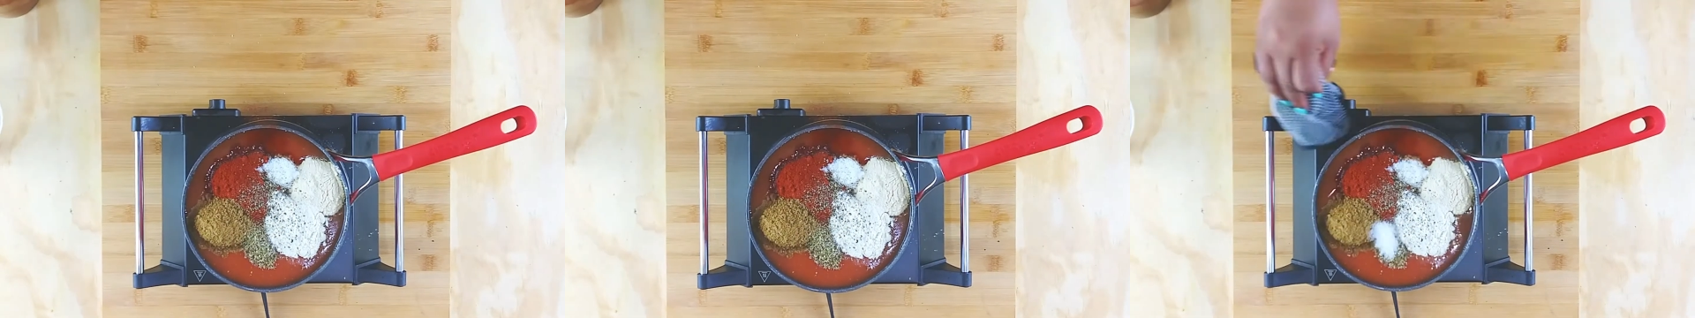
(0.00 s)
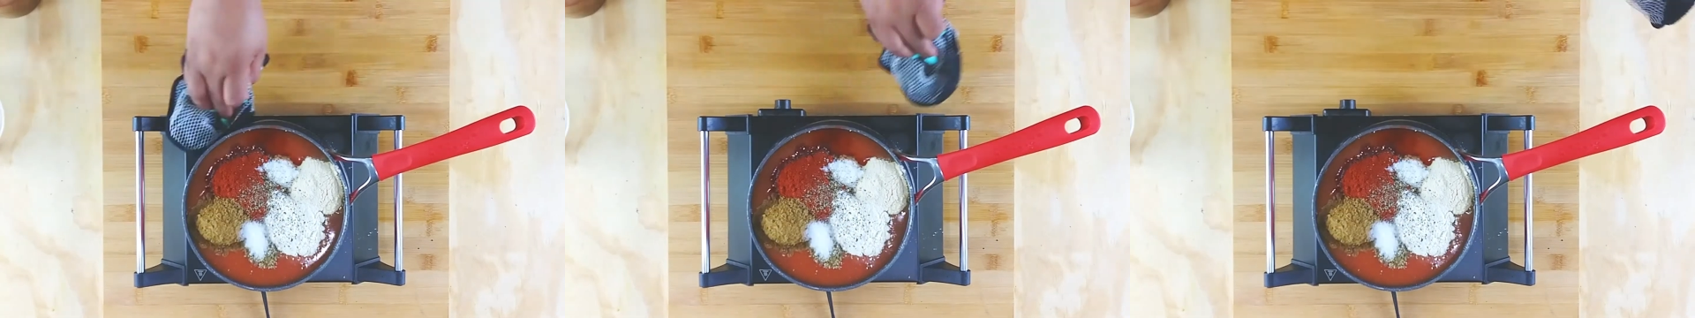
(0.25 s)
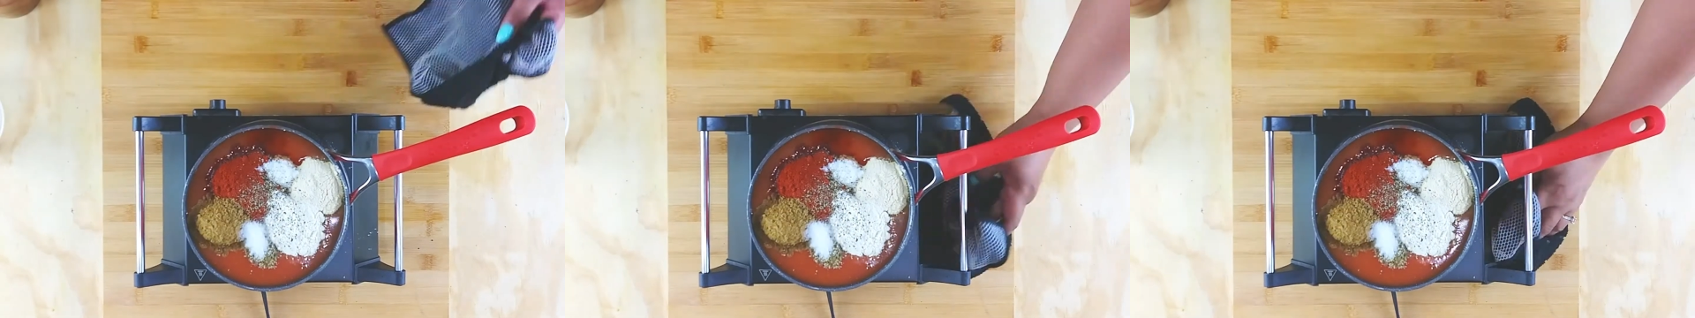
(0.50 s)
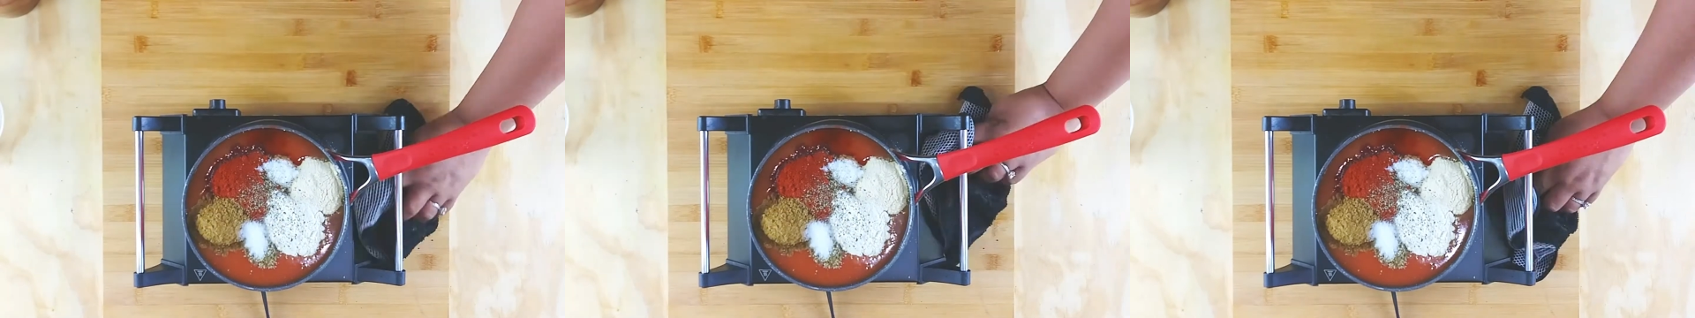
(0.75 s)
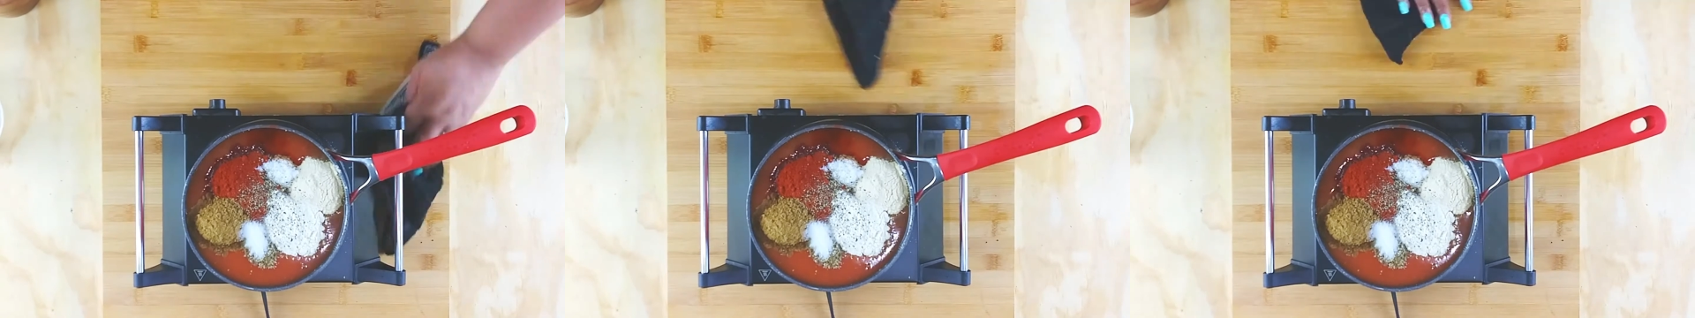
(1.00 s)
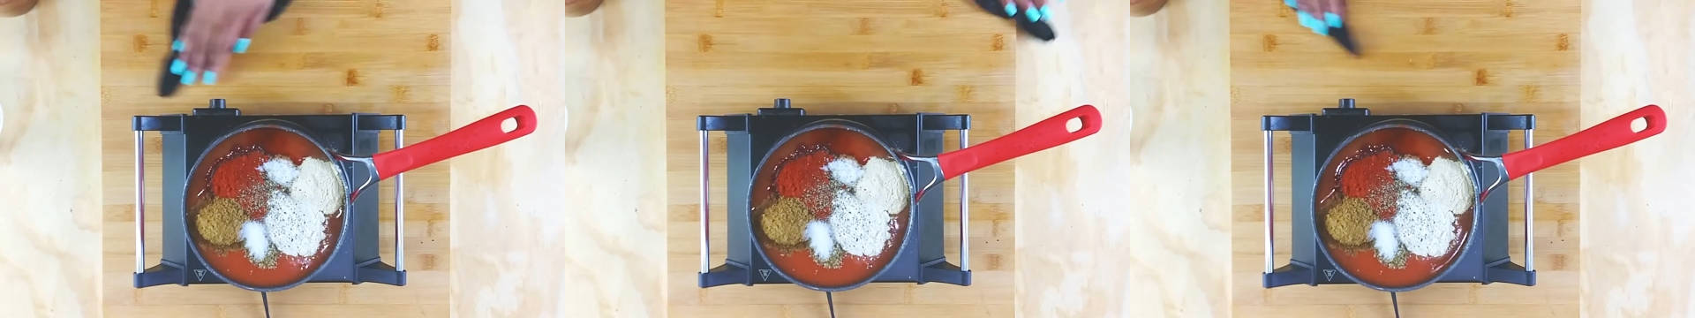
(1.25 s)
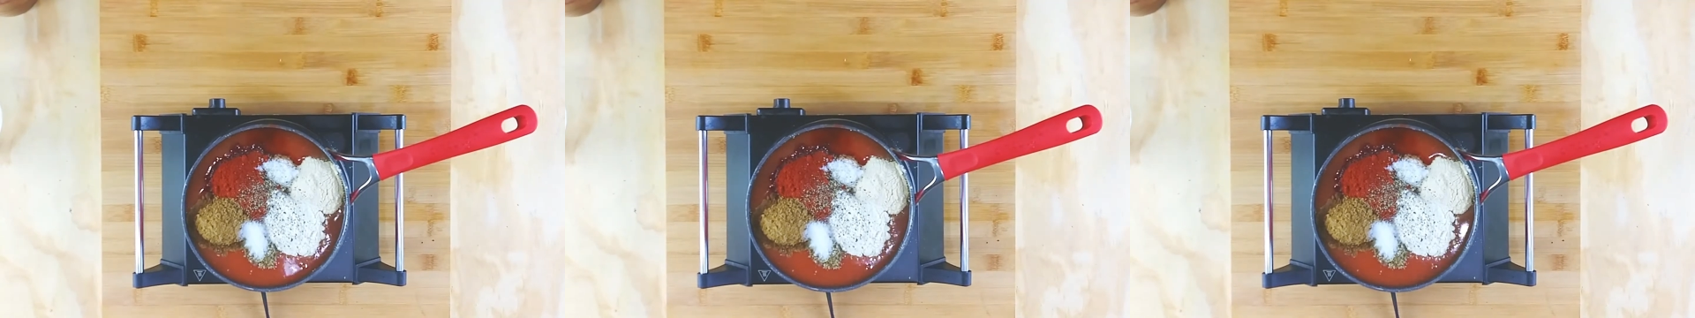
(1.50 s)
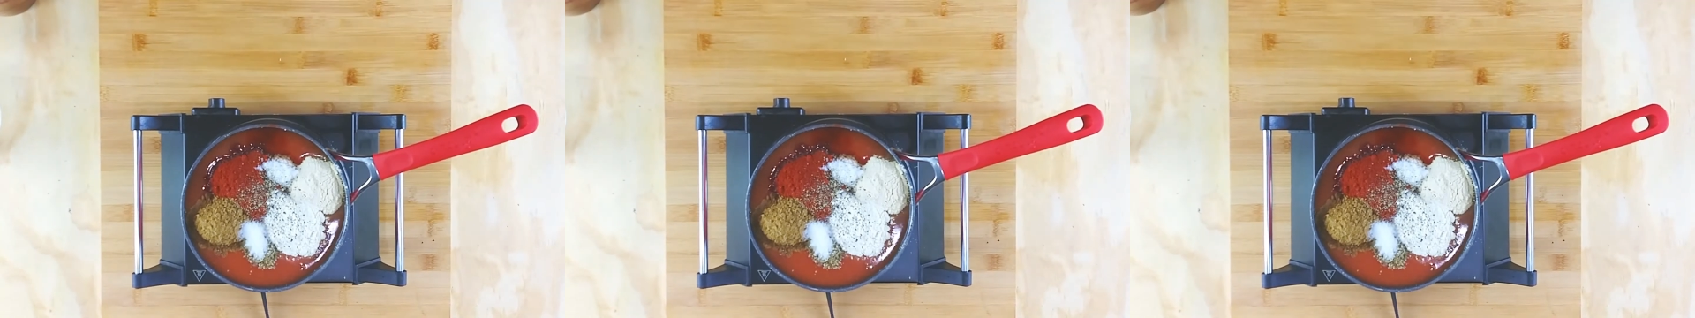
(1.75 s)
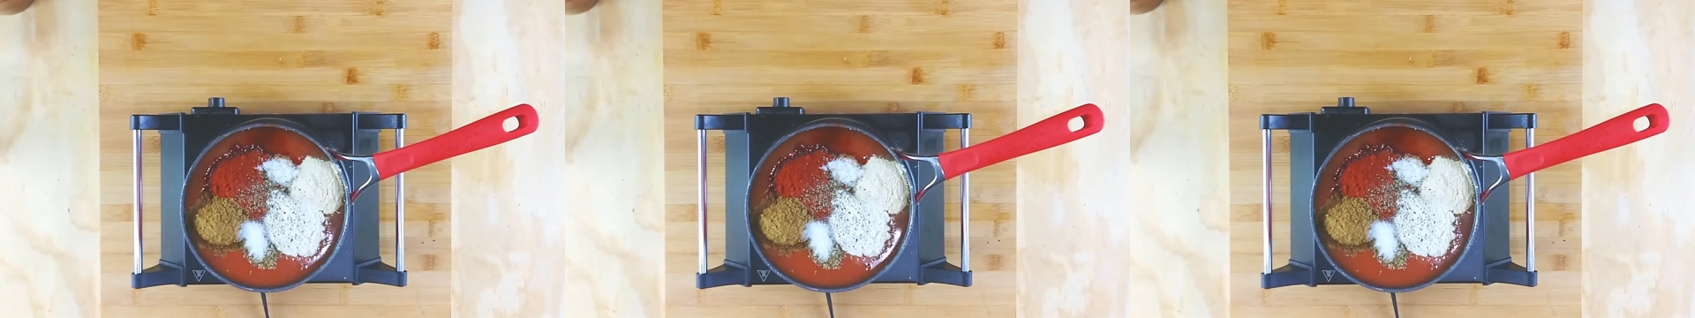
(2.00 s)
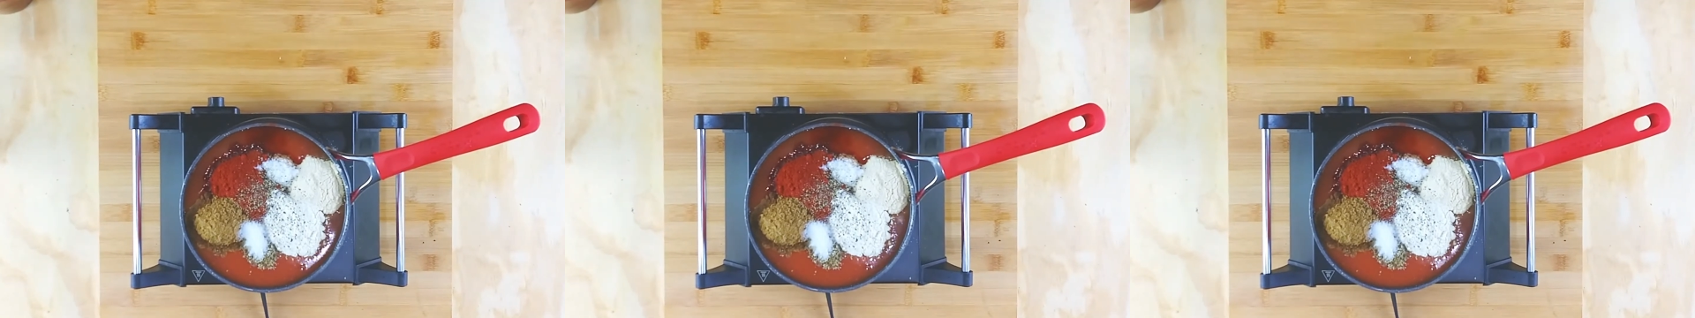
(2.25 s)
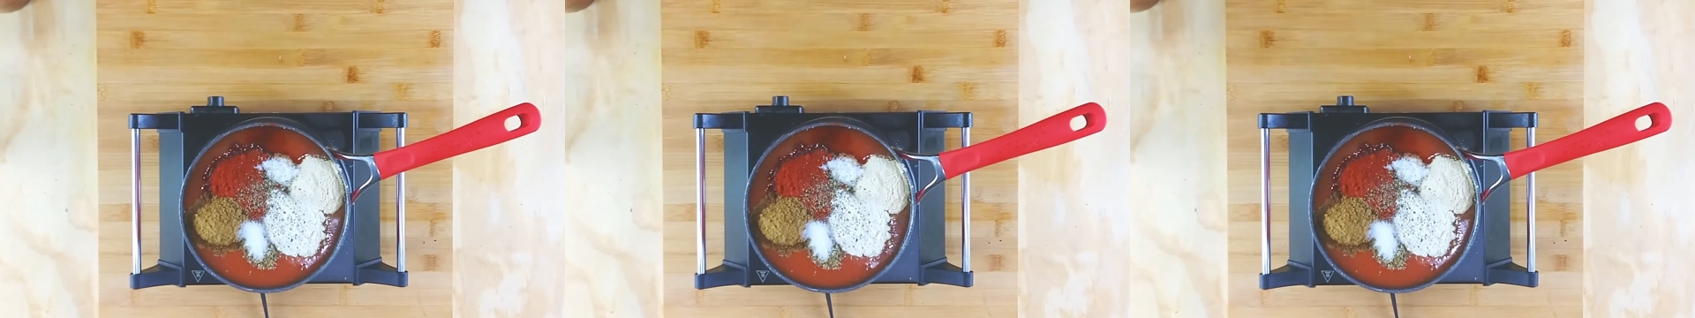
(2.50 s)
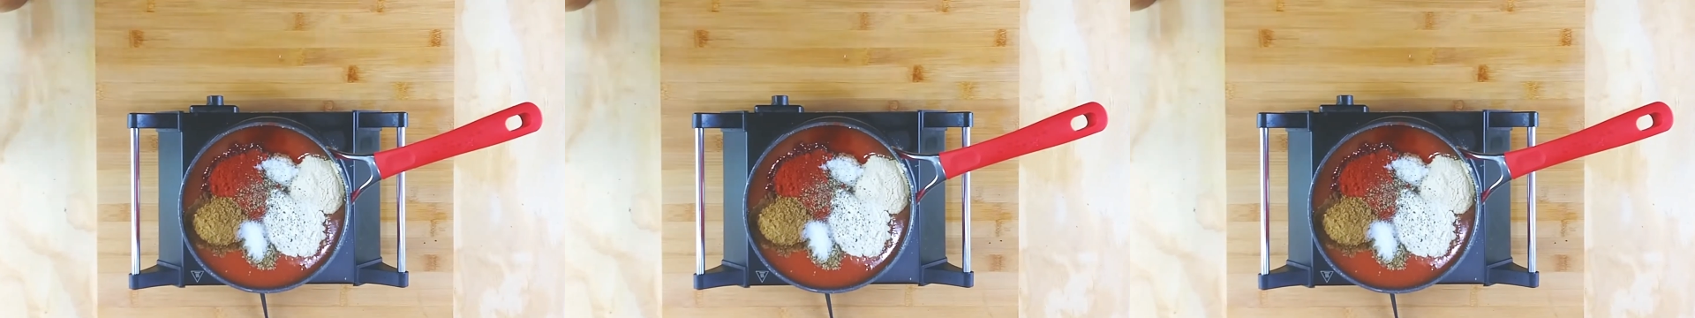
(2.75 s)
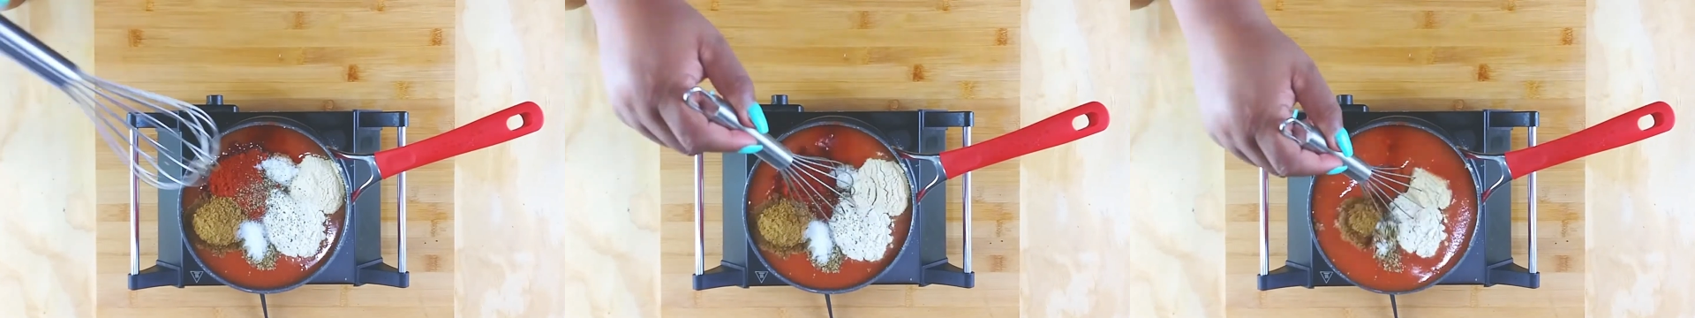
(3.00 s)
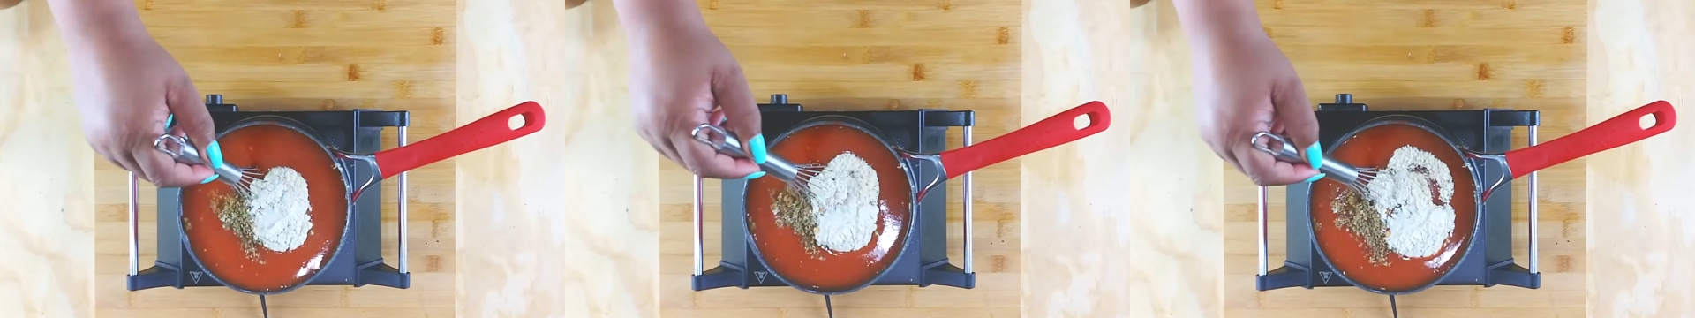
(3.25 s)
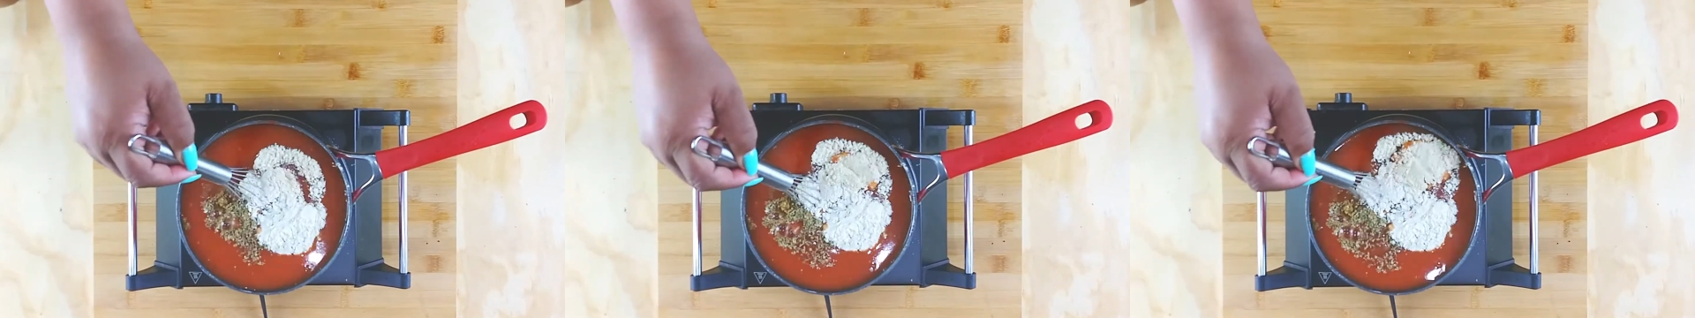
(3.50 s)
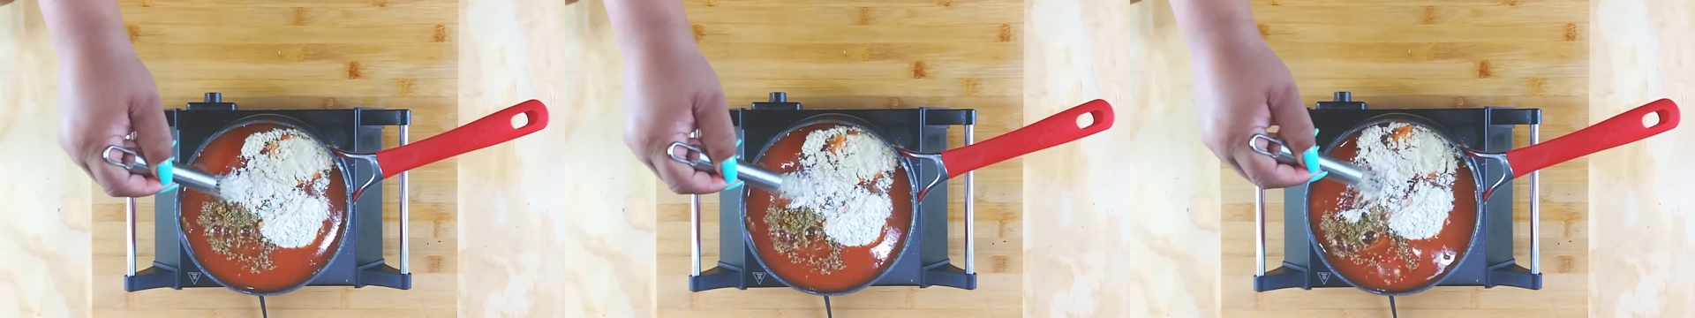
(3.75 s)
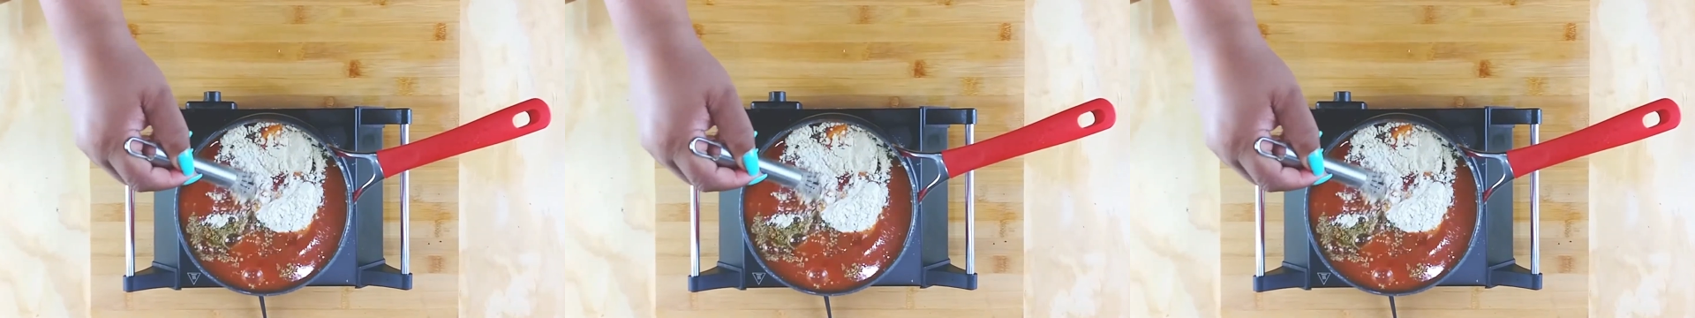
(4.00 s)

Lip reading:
[unreadable: no face in view]